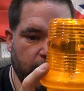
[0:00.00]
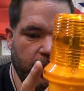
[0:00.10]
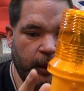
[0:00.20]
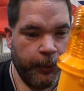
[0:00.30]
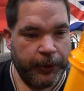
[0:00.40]

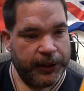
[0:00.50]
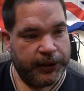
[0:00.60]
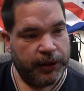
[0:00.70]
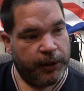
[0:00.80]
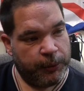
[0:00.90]
And I'm pretty
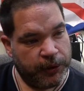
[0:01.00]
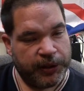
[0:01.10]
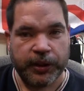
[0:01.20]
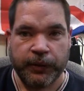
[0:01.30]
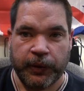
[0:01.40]
certain what
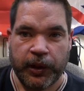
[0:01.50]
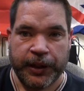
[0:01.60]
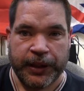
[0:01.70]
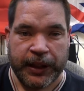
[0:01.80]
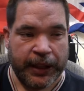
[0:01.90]

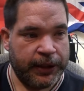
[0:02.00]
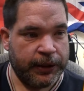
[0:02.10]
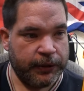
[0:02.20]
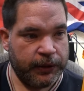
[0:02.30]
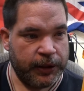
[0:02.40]
Silverline
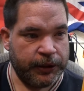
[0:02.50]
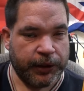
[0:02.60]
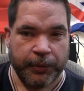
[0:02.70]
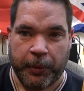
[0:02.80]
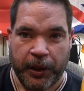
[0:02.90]
did, they
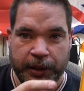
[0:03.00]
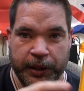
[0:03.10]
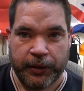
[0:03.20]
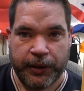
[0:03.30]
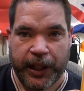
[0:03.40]
just combined
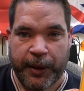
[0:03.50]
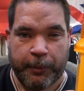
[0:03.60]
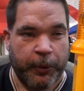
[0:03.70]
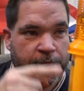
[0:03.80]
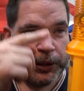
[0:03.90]
the
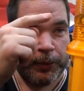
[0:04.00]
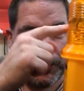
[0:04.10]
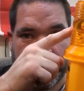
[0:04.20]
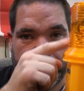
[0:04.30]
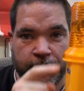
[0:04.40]
Unilamp body
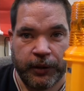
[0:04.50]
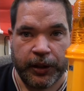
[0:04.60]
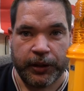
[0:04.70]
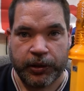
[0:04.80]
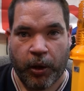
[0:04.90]
with an Eco
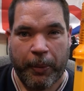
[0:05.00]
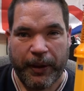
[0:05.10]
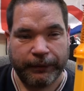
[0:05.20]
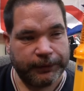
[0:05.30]
light top.